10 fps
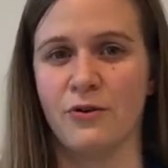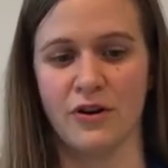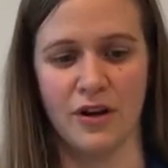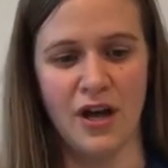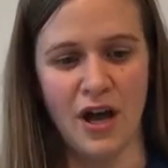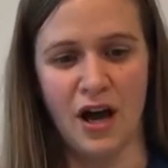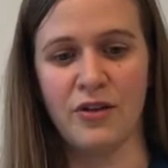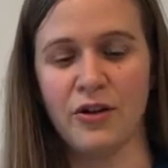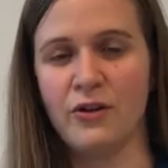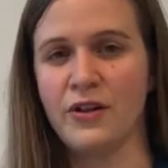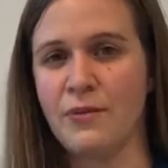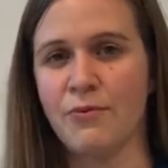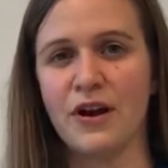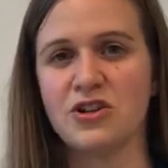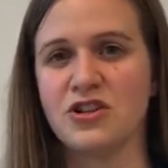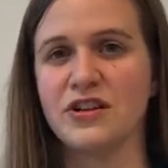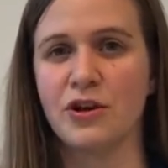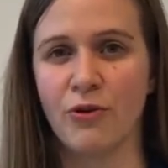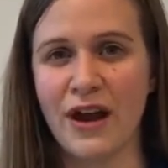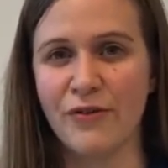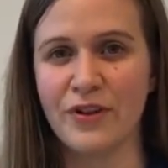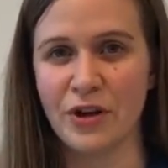or a little impression in the gravel